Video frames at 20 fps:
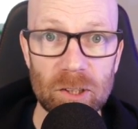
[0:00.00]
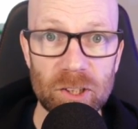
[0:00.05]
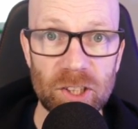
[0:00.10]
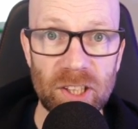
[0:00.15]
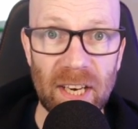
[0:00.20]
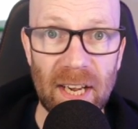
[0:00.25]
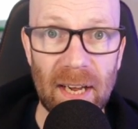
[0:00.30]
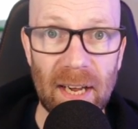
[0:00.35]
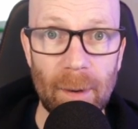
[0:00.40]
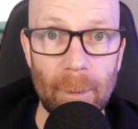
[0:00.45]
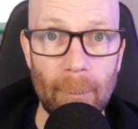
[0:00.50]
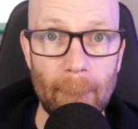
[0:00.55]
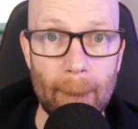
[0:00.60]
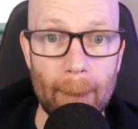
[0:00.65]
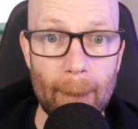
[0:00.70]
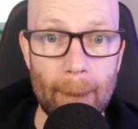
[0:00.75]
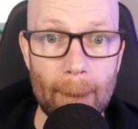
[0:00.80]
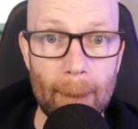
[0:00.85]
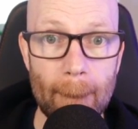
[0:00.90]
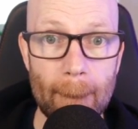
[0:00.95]
chat.
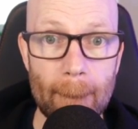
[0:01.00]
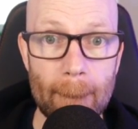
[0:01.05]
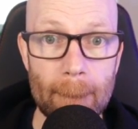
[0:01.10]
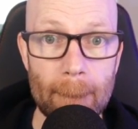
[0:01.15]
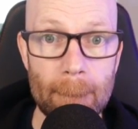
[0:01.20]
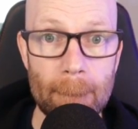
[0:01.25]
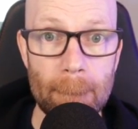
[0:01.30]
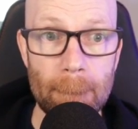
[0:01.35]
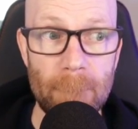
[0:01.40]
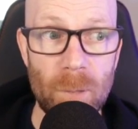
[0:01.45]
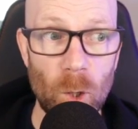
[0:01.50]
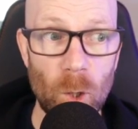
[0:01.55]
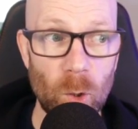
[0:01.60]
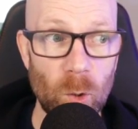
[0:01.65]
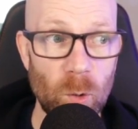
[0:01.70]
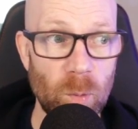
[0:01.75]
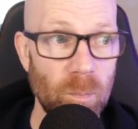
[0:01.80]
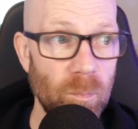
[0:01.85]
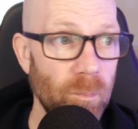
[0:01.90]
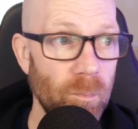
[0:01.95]

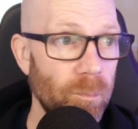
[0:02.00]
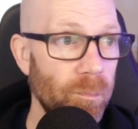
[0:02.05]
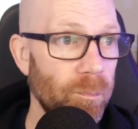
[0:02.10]
Boom.